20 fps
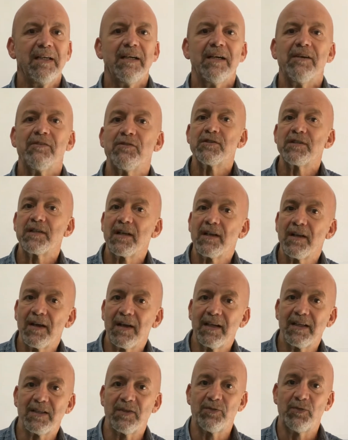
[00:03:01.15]
and
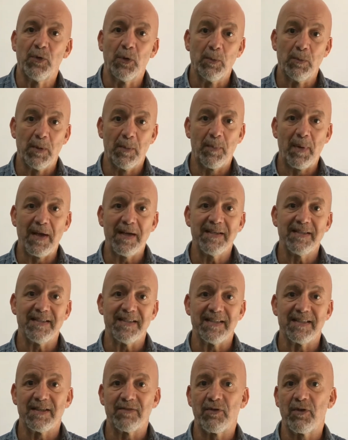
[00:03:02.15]
likely to form the
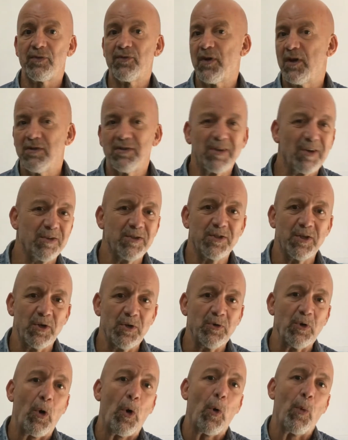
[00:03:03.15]
basis of a photo
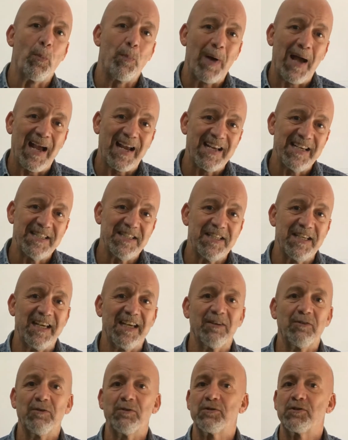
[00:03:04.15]
shoot or packaging
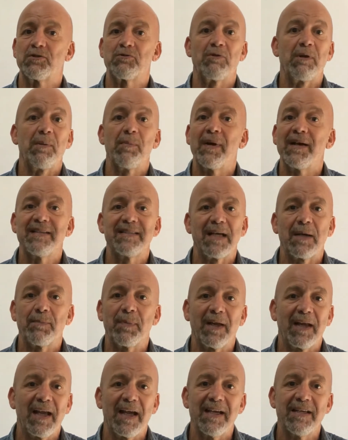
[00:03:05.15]
or screen-based
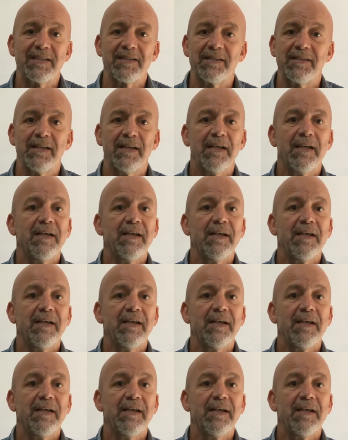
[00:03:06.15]
application